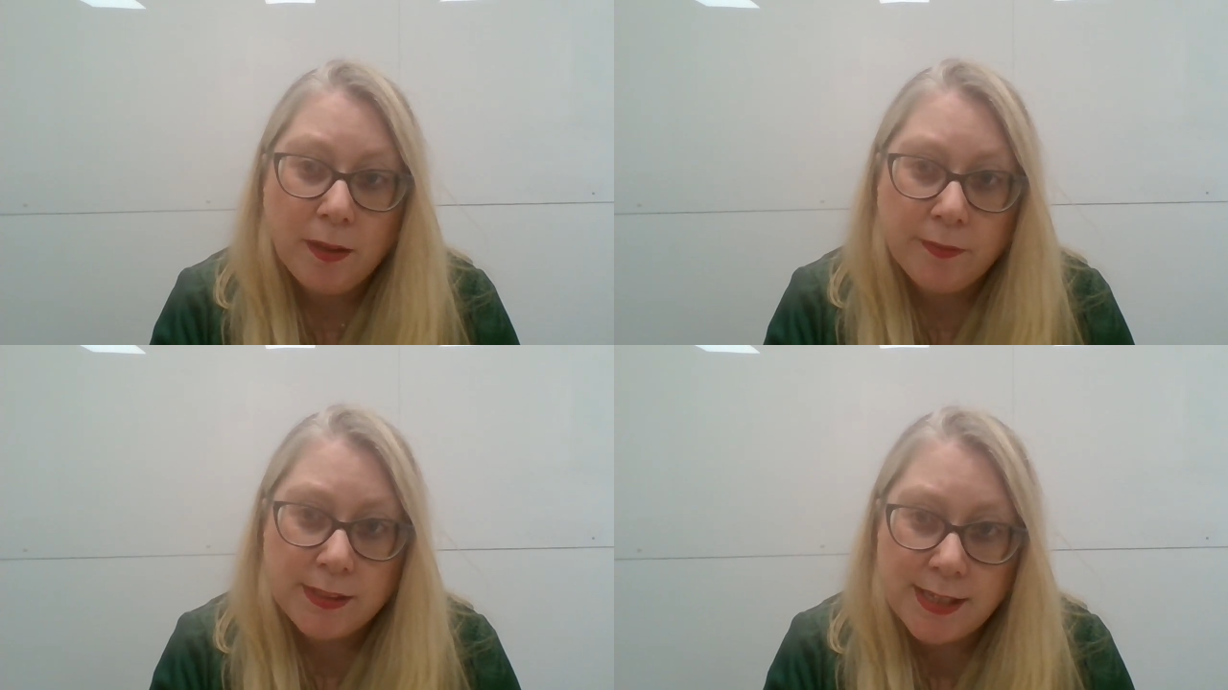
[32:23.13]

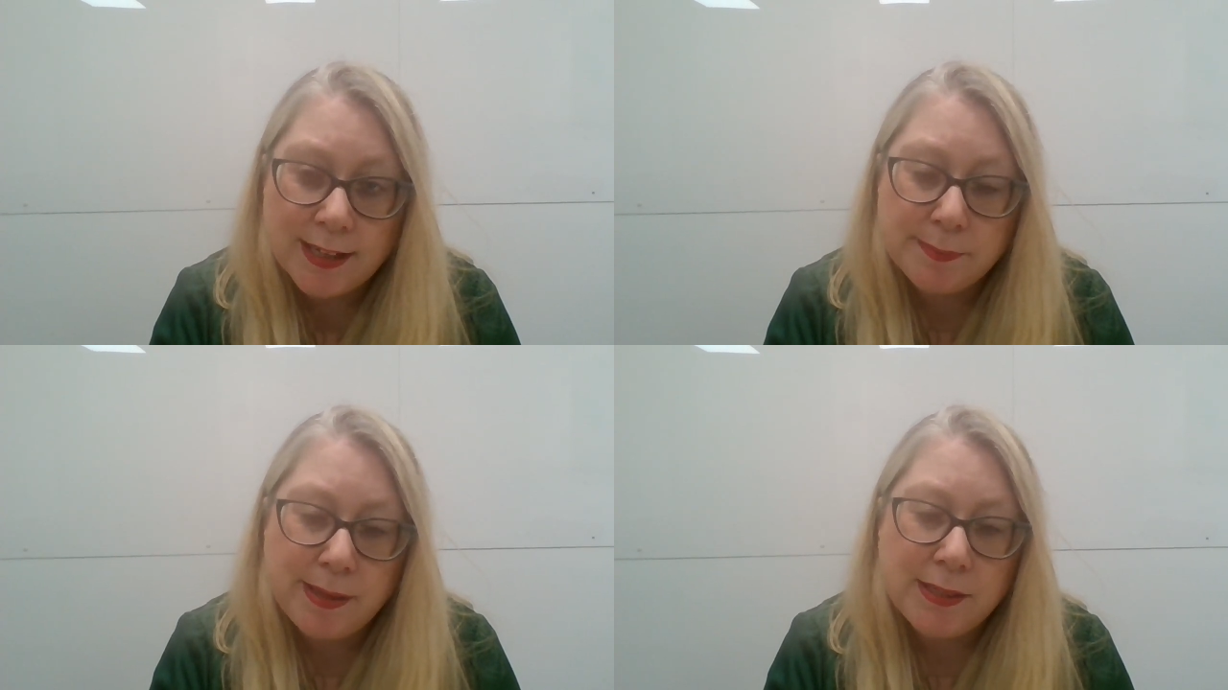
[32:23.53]
on the
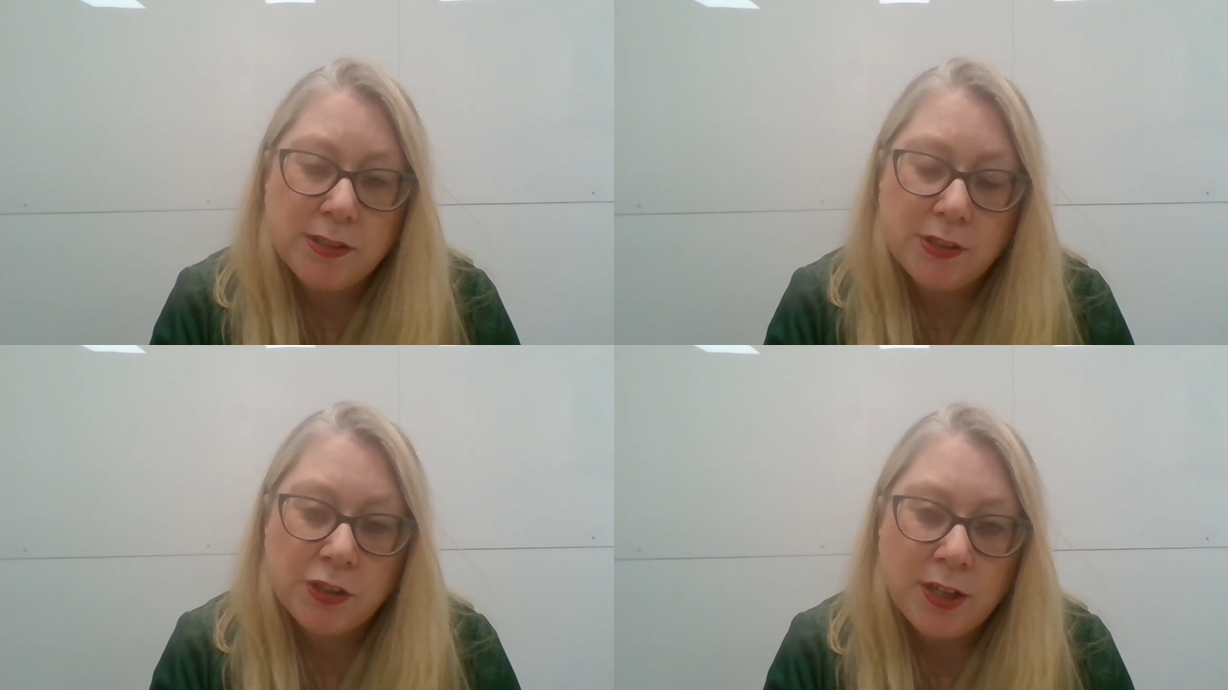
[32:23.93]
text
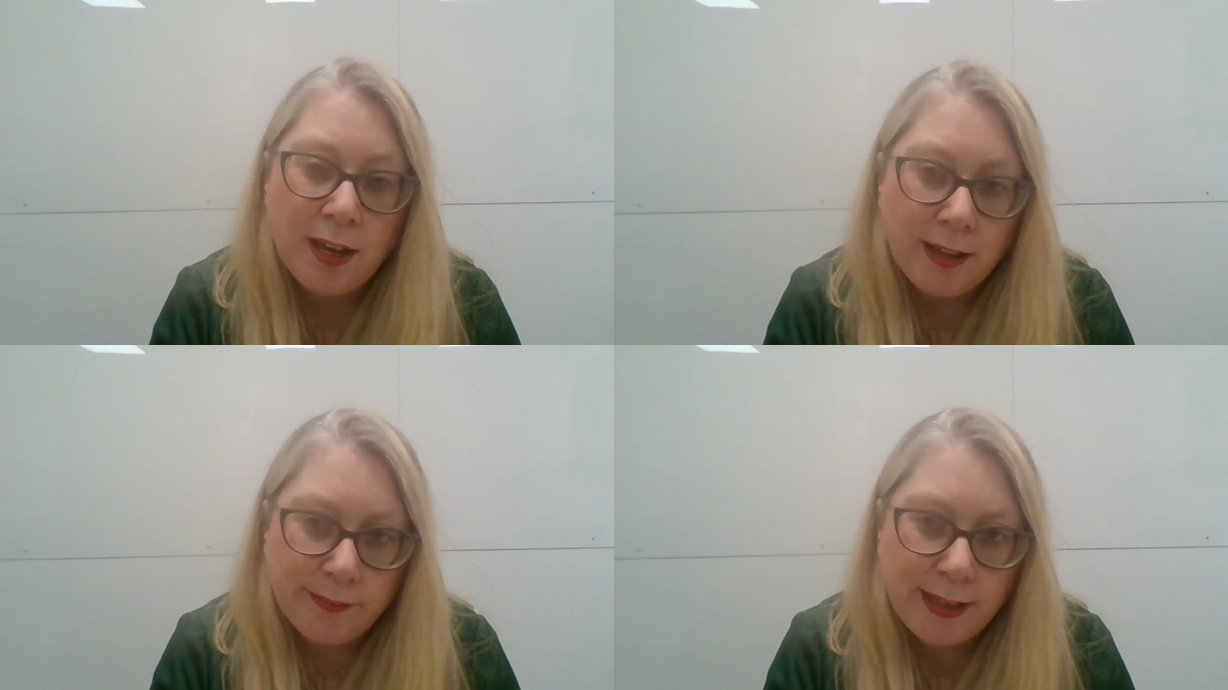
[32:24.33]
message,
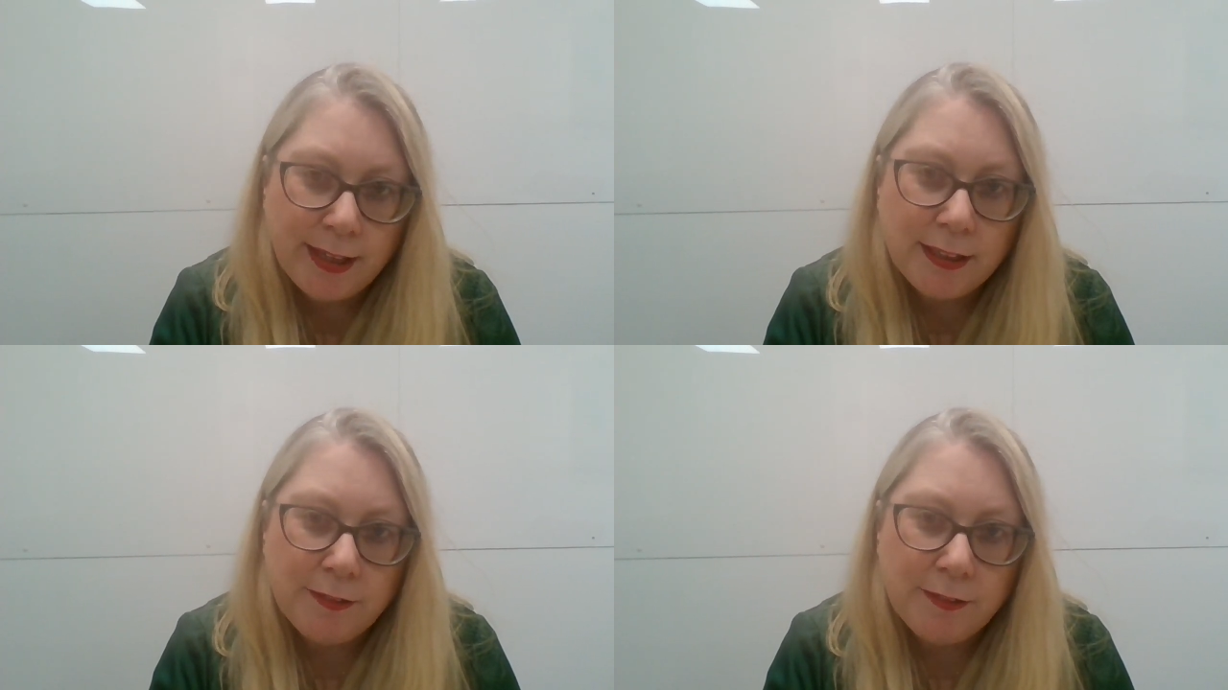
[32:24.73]
and they can